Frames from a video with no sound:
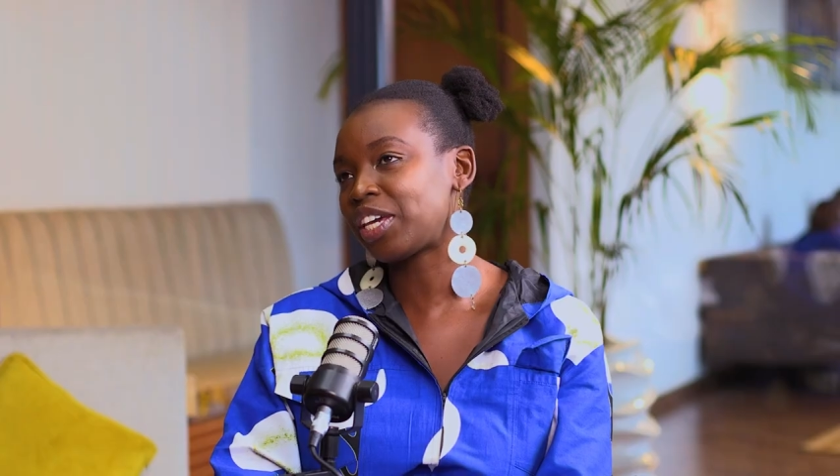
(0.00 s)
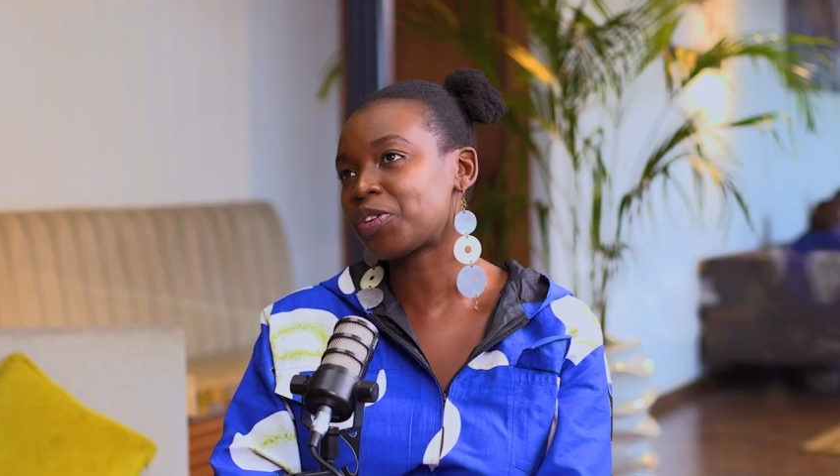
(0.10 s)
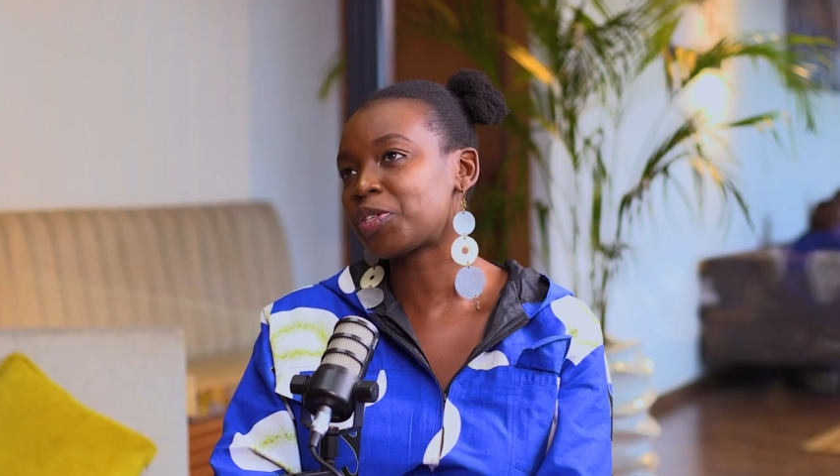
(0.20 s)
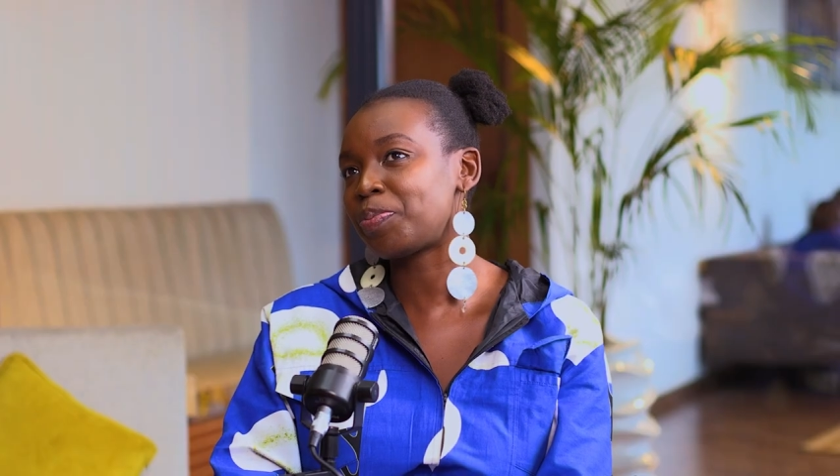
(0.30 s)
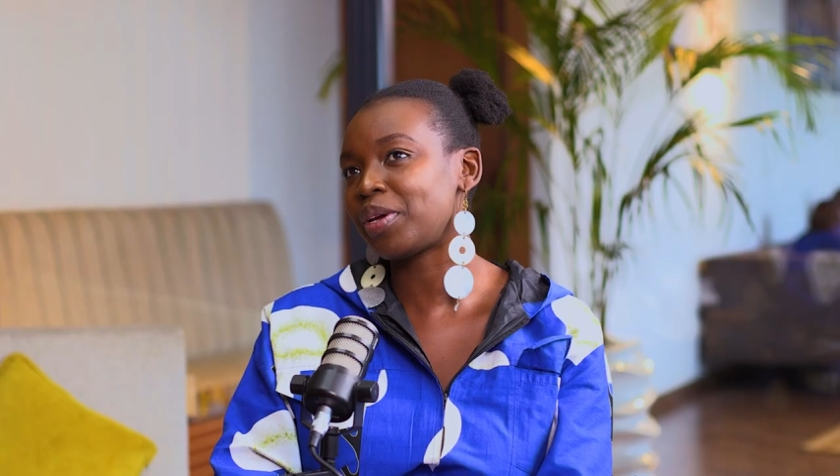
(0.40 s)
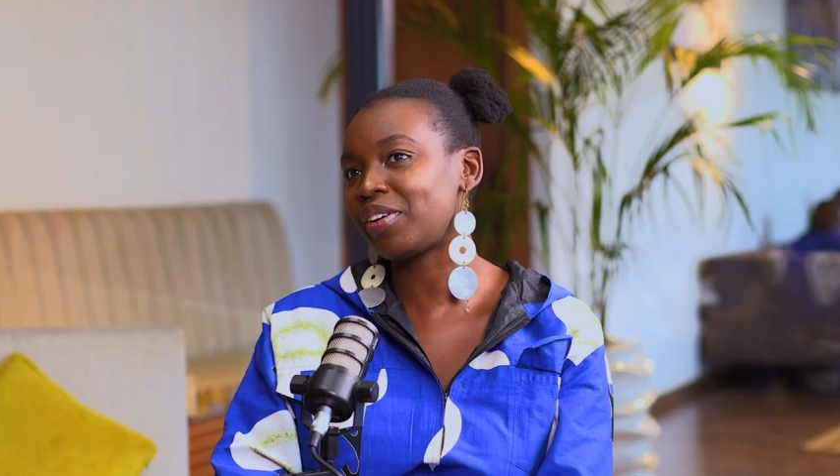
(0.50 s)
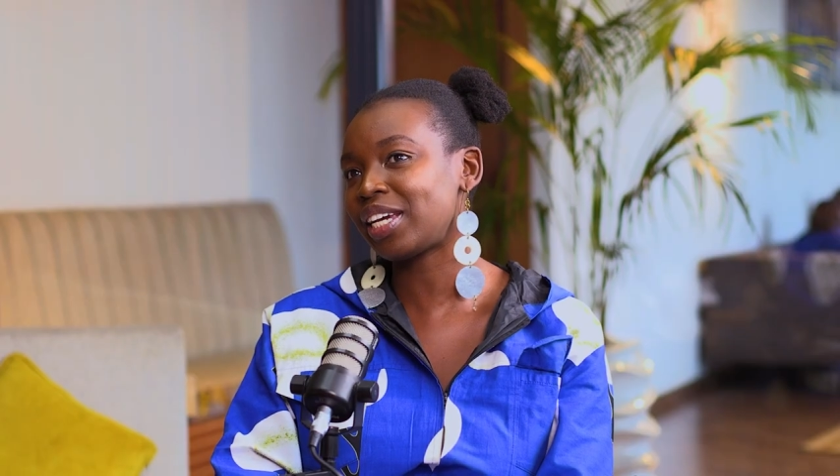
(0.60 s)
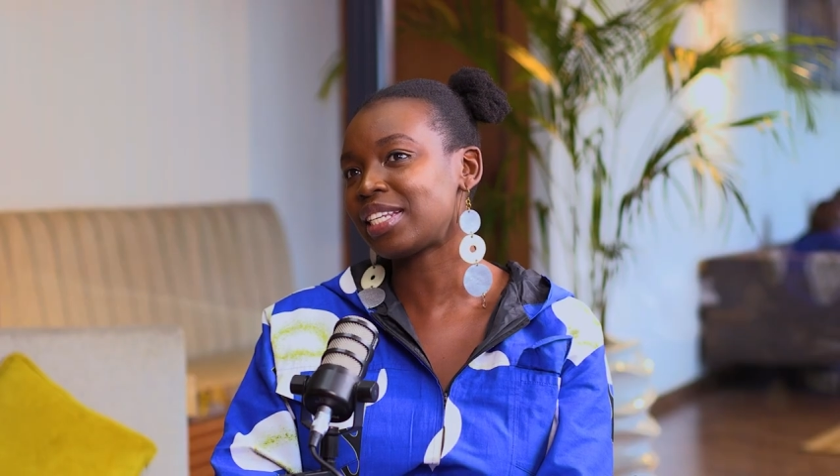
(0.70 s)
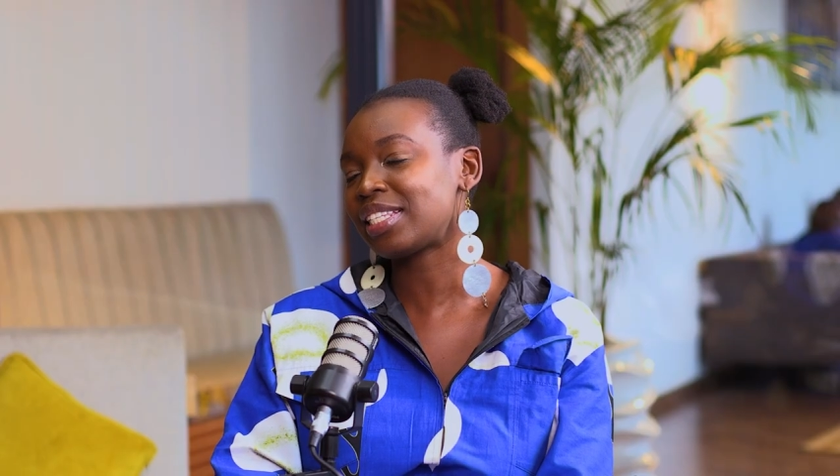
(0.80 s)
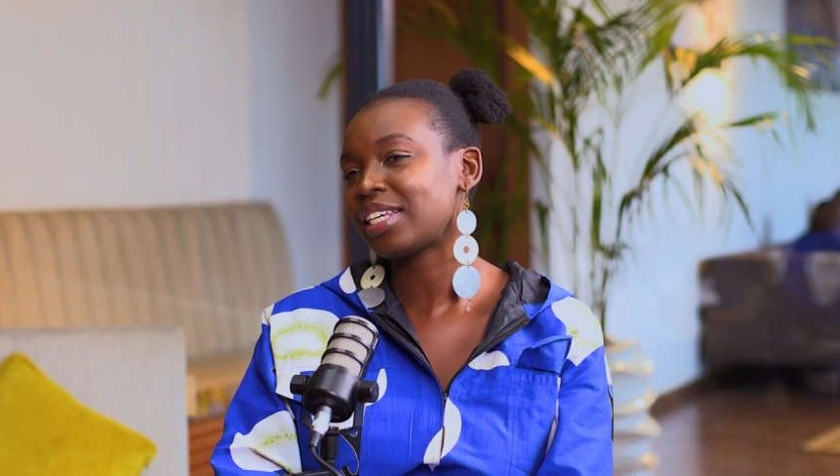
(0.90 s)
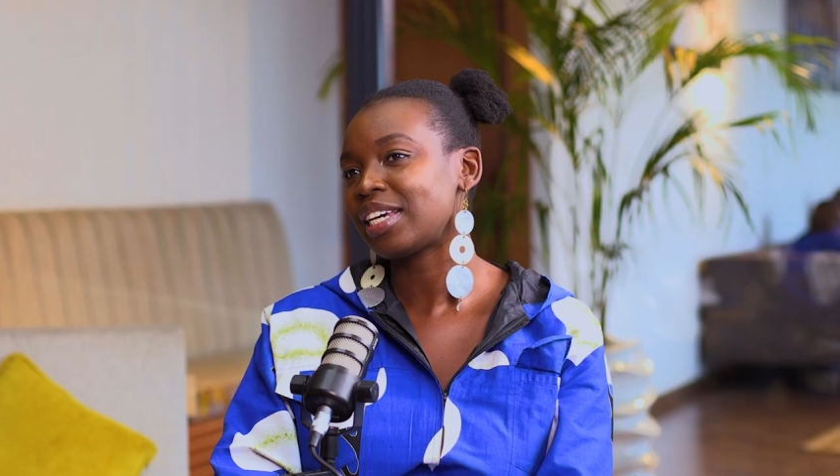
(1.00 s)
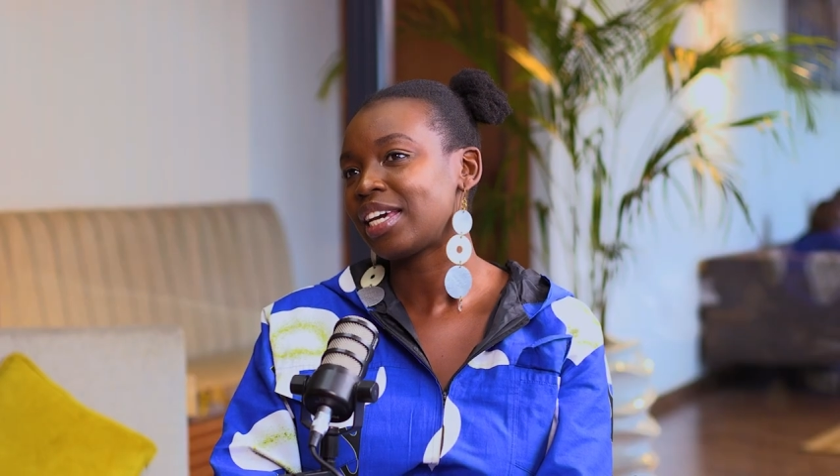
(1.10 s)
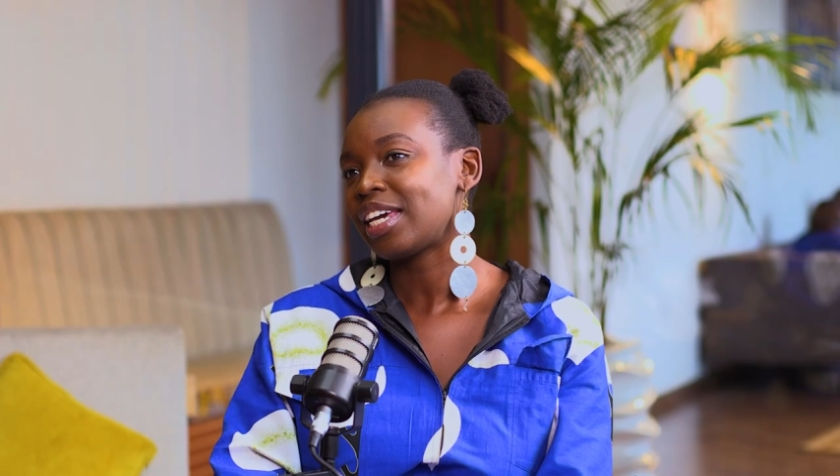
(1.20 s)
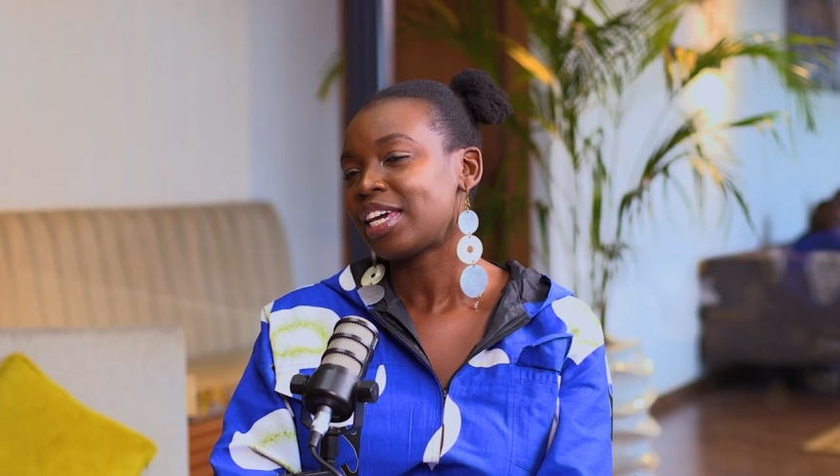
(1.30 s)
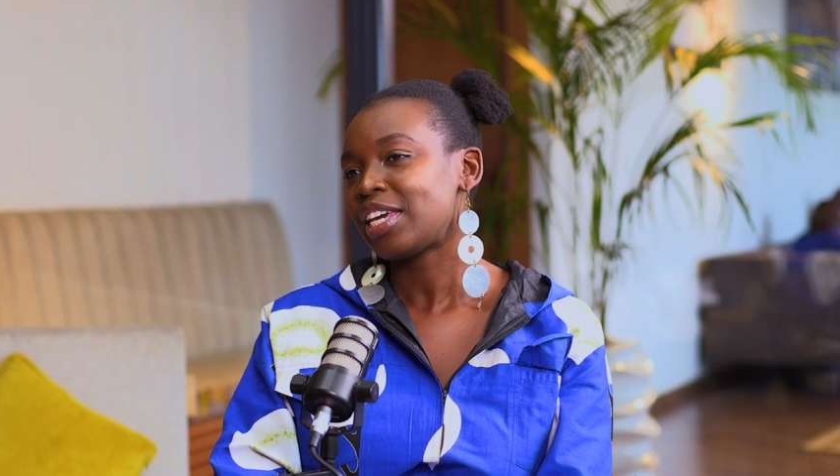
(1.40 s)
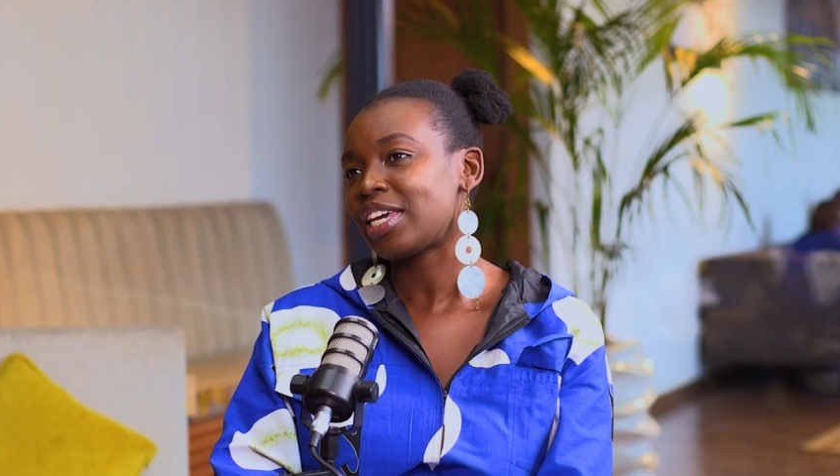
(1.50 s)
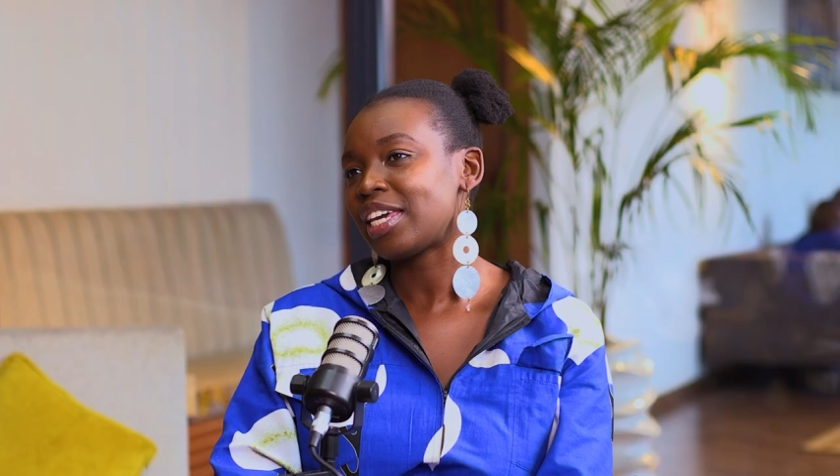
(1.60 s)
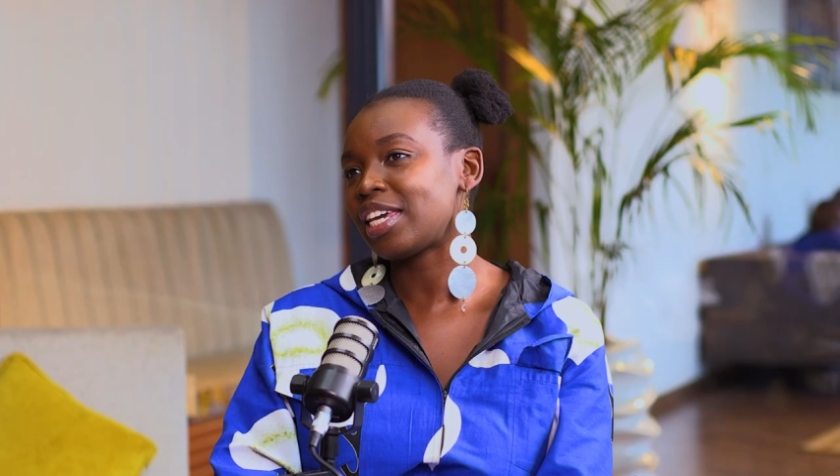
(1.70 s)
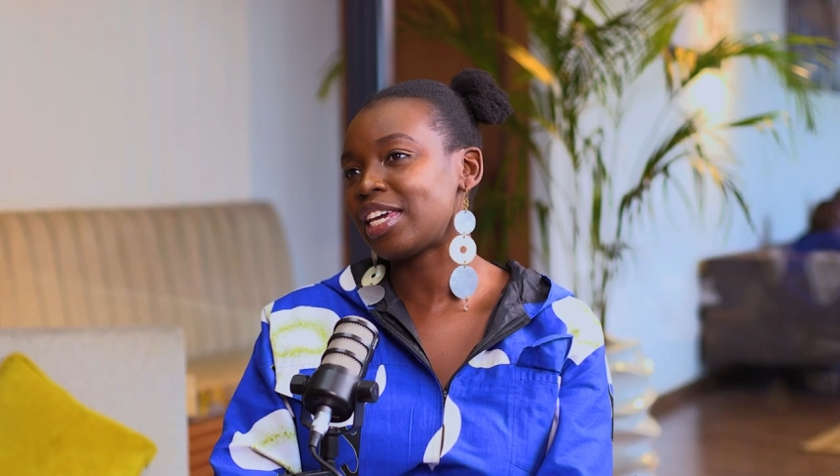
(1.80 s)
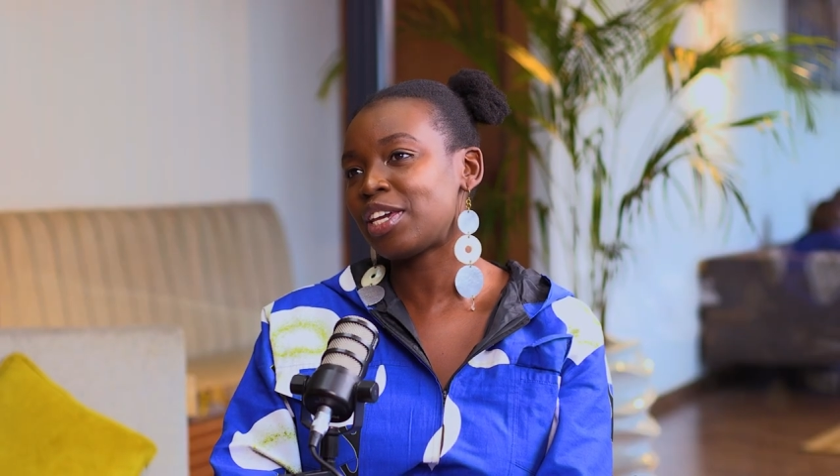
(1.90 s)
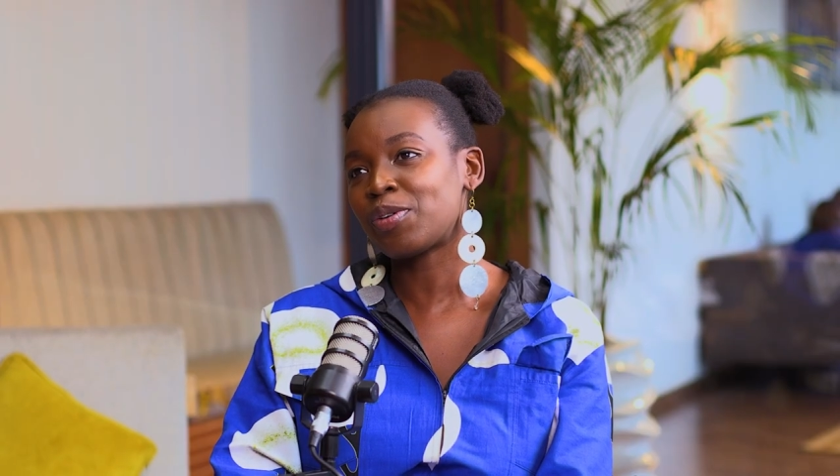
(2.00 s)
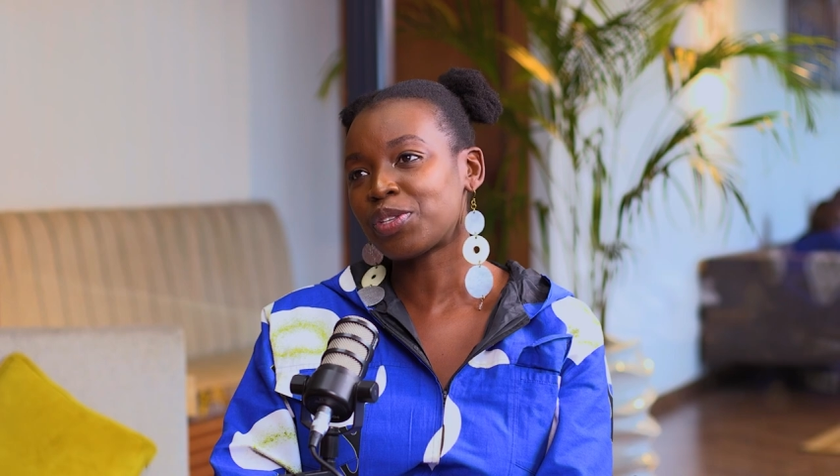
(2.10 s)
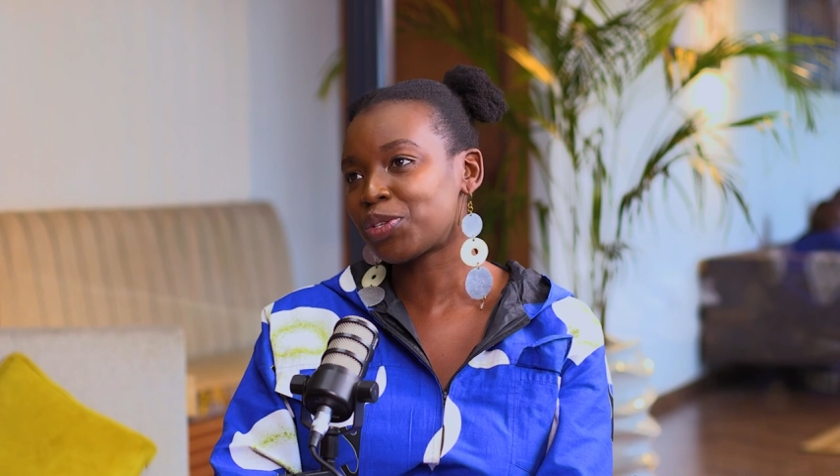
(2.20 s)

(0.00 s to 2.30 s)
Like your spirit. You're